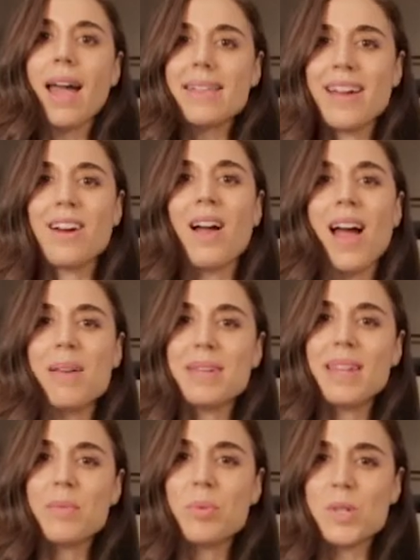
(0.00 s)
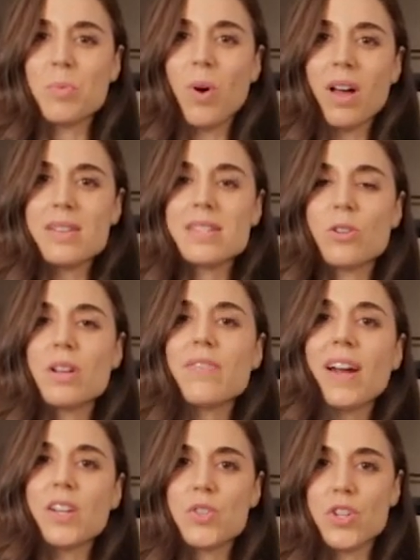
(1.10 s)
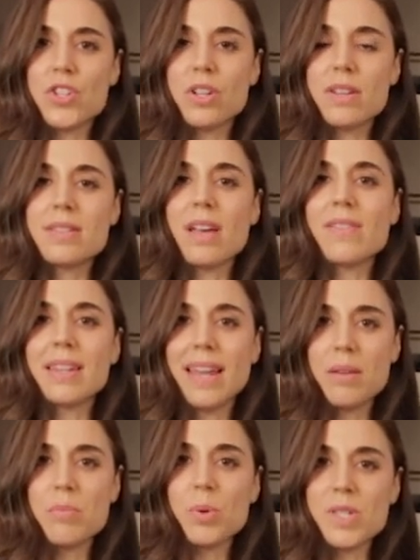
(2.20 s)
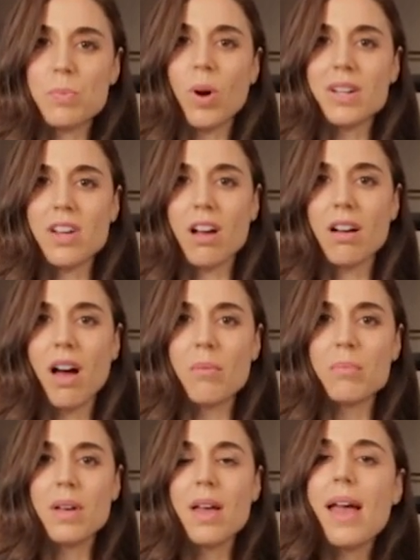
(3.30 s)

Hi there, I'm Elaine Brisebois, Certified Nutritionist of Elaine Brisebois dot com,